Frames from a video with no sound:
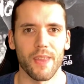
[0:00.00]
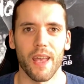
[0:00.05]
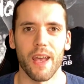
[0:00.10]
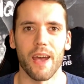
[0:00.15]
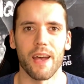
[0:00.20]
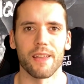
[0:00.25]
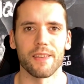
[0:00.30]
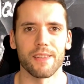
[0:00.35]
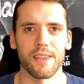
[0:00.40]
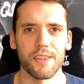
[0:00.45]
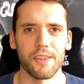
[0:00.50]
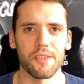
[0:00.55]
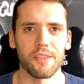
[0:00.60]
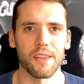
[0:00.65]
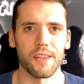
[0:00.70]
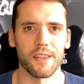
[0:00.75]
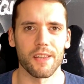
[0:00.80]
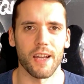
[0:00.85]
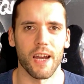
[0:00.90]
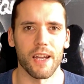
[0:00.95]
And this
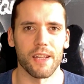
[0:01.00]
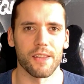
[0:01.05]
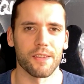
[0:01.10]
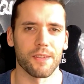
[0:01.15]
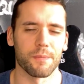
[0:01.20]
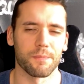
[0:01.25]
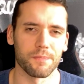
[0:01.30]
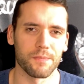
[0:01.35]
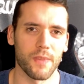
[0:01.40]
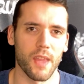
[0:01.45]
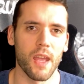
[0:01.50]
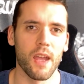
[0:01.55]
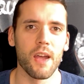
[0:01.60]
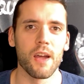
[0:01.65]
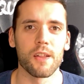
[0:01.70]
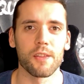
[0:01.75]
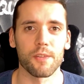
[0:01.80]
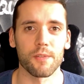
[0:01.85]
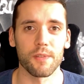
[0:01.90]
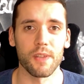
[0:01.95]
is it, guys.
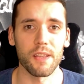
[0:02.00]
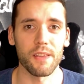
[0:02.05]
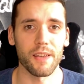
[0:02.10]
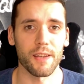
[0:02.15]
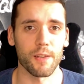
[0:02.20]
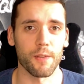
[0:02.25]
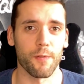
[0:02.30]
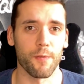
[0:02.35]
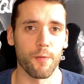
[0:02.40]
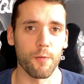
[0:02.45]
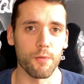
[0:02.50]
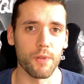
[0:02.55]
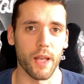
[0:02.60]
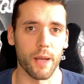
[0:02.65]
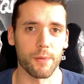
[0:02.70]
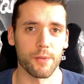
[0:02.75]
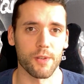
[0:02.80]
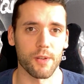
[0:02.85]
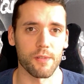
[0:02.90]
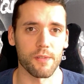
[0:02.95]
So these are the food
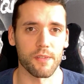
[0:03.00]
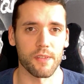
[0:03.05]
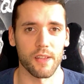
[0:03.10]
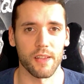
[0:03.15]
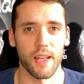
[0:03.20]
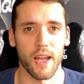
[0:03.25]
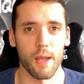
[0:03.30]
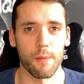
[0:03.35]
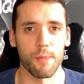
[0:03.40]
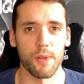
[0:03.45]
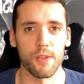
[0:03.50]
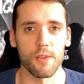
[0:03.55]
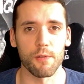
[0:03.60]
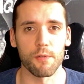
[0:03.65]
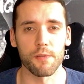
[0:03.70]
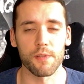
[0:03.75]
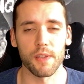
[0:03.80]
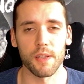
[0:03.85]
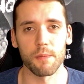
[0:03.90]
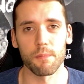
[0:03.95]
options that I've been
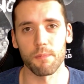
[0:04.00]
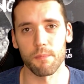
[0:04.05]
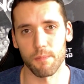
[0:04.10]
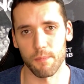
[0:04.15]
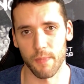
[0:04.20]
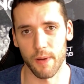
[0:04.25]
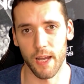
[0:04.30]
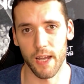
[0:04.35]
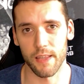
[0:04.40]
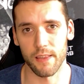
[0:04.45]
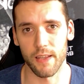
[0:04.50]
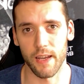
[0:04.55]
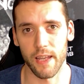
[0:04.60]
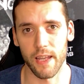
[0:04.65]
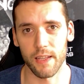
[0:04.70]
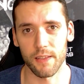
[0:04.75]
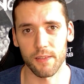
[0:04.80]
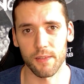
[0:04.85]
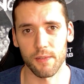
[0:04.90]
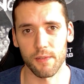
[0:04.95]
using in my
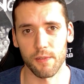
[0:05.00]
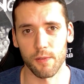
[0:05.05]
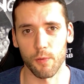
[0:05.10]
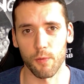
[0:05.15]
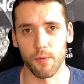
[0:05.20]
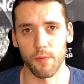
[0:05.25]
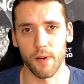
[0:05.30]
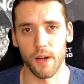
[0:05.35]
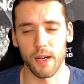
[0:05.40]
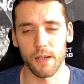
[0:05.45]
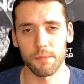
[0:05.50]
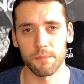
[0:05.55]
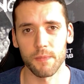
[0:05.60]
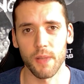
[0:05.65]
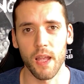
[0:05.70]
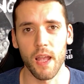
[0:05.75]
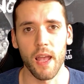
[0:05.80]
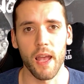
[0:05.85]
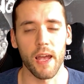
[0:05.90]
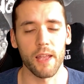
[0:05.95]
diet so far,
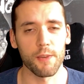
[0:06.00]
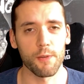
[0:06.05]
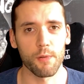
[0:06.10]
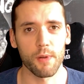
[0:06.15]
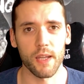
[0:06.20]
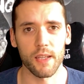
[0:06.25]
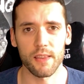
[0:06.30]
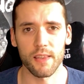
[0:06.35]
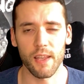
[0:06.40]
and you can